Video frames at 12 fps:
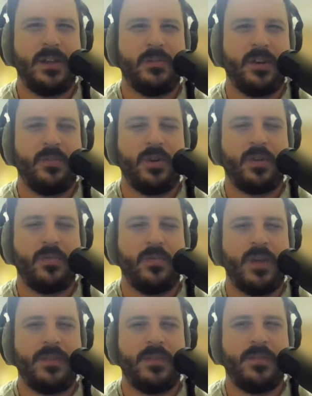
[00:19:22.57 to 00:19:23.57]
We're going to work
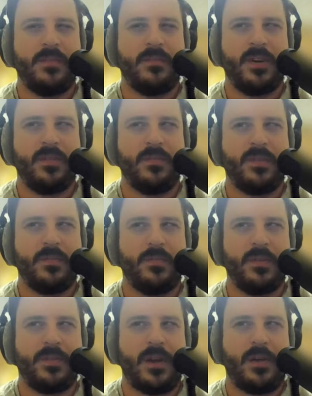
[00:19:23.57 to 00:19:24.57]

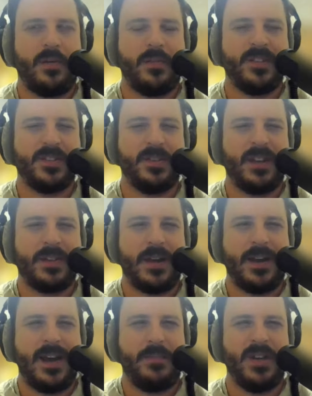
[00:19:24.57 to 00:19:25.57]
with our means to make that
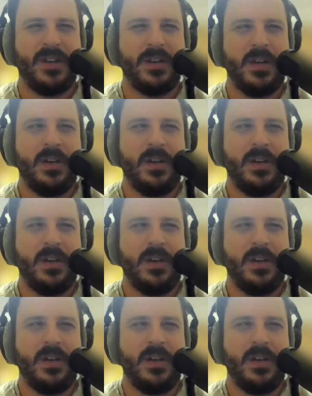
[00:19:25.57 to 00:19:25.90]
happen.